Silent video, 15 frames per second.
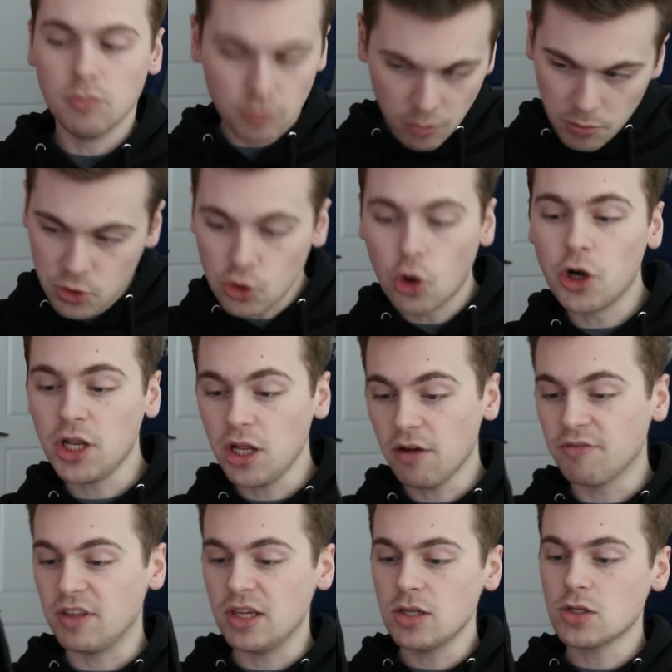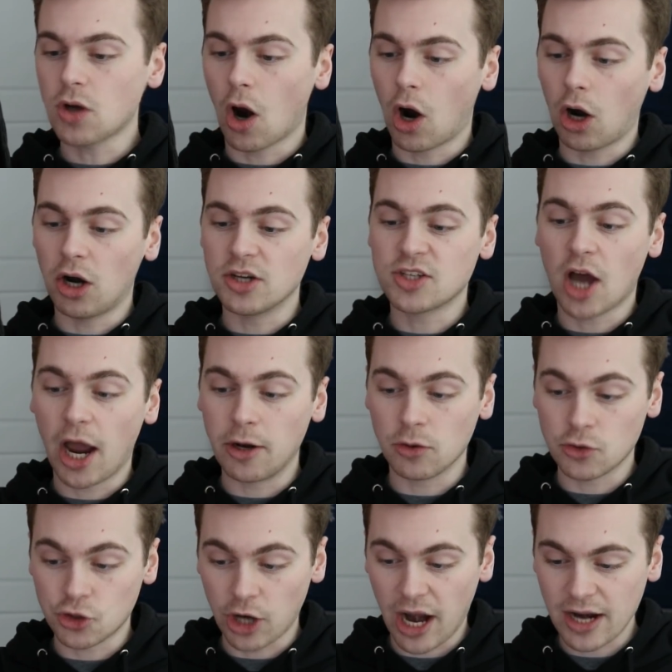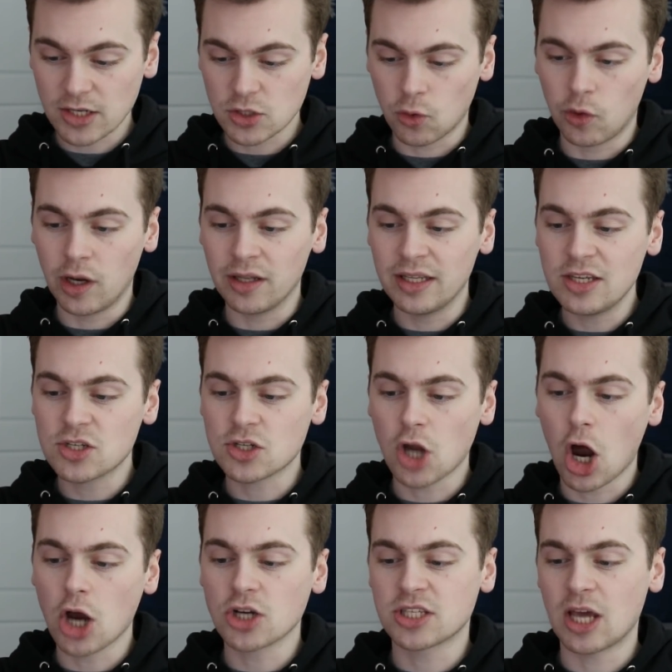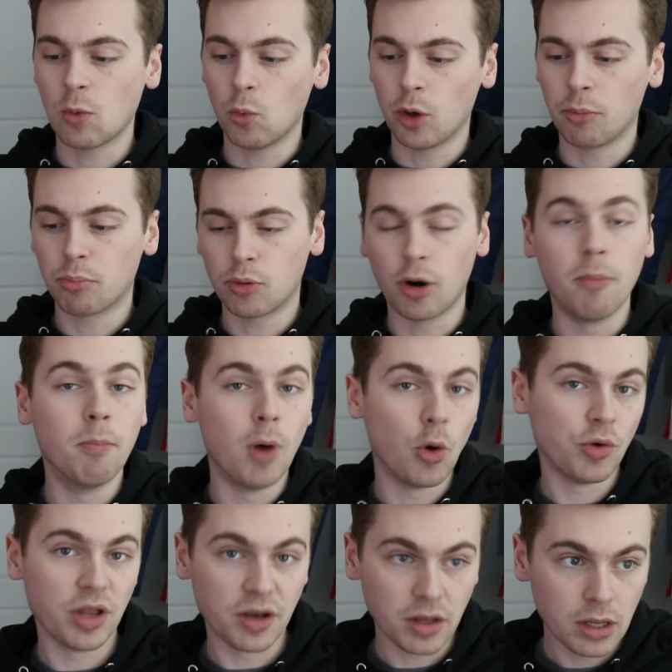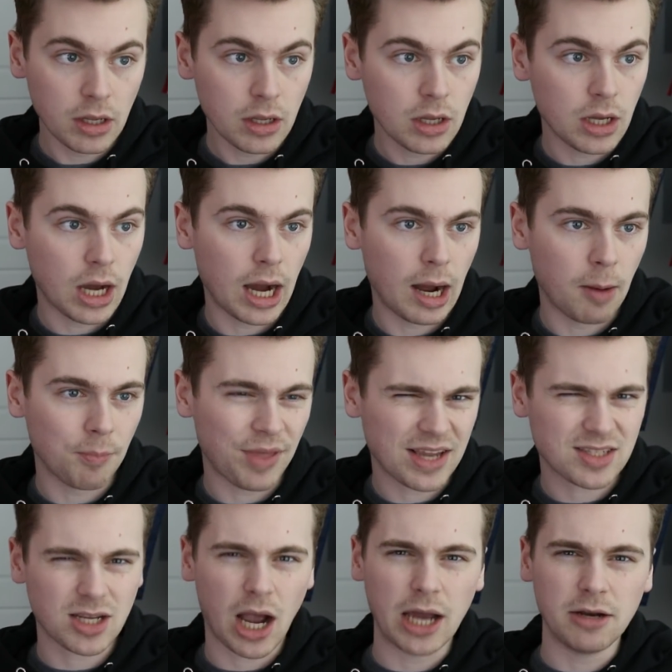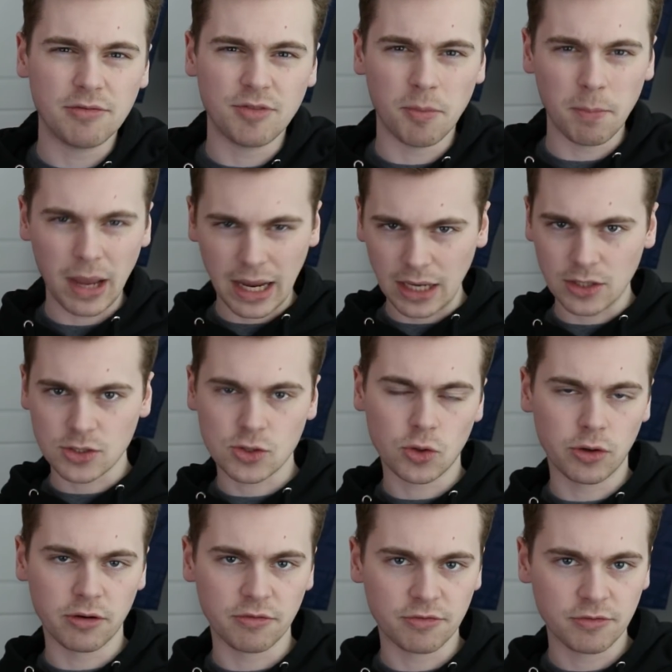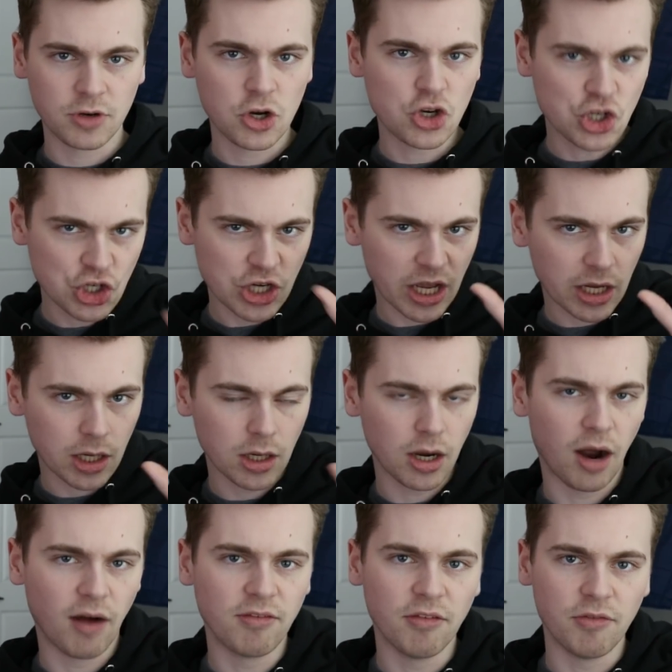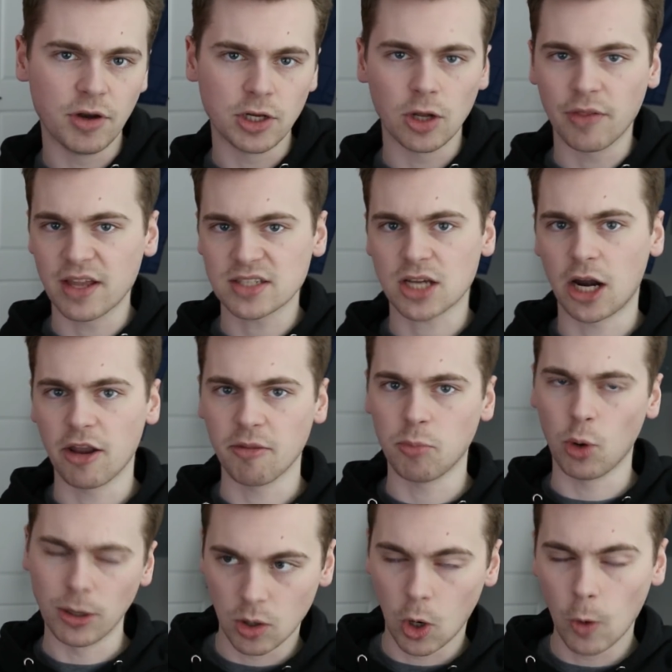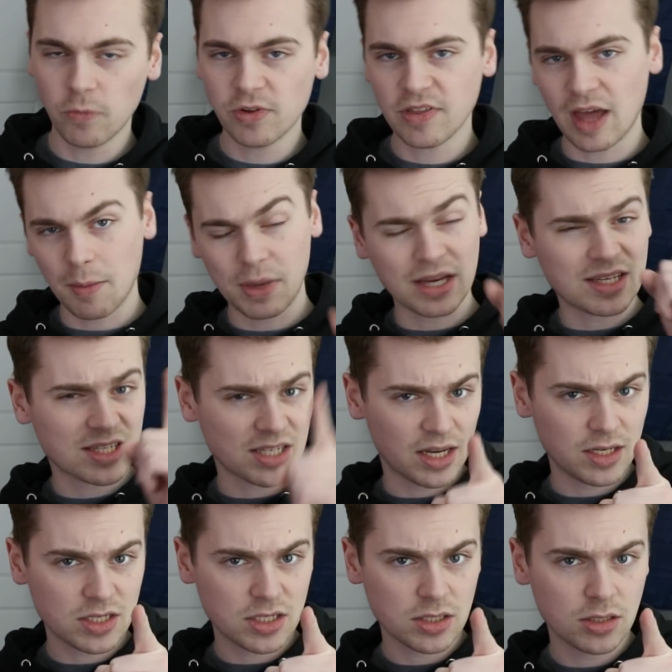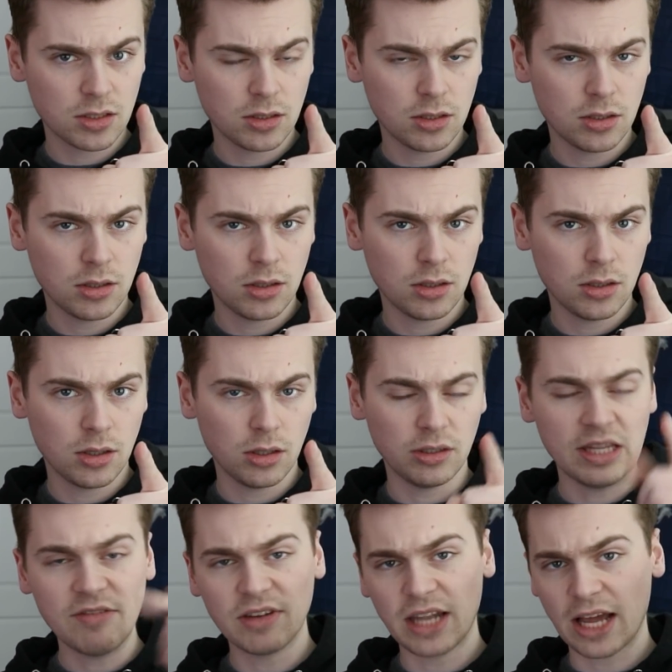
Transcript: the majority of these are title tracks or at least songs that were promoted. That's kind of the main sort of shtick of the video, that's kind of the point. Hopefully that makes sense. Leave a